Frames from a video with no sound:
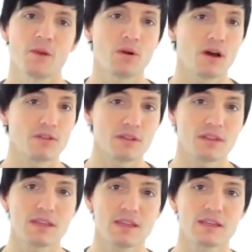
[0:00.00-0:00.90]
Well, the
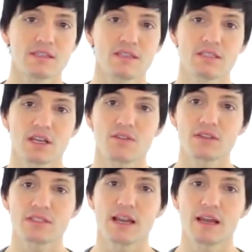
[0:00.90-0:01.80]
thing is, the
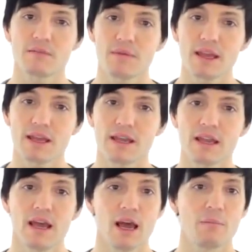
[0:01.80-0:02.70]
discoveries that I had made
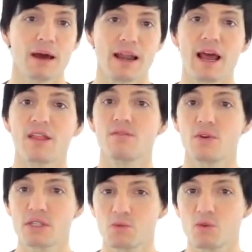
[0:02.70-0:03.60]
about how the
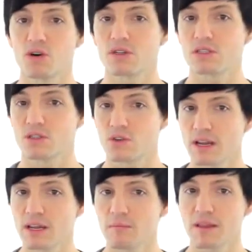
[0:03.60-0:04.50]
voice works and the
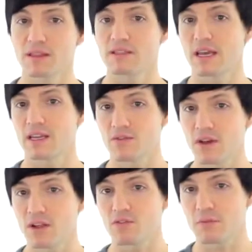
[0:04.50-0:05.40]
training methods I had
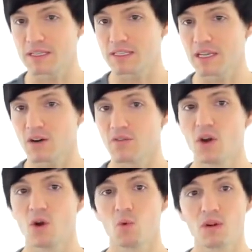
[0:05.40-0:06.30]
developed for
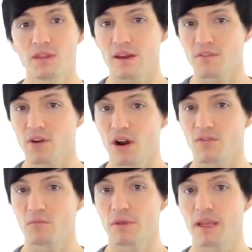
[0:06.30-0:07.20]
myself weren't that far
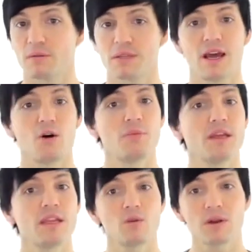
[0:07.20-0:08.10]
off from being able to help
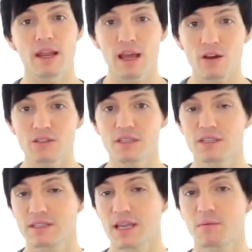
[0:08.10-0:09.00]
anyone else see the
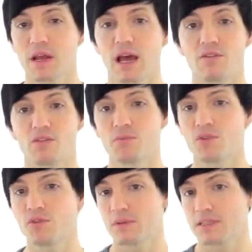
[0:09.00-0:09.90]
same kind of
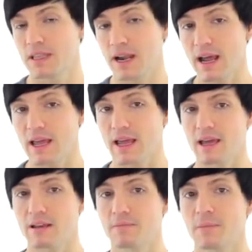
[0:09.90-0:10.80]
improvements that I had.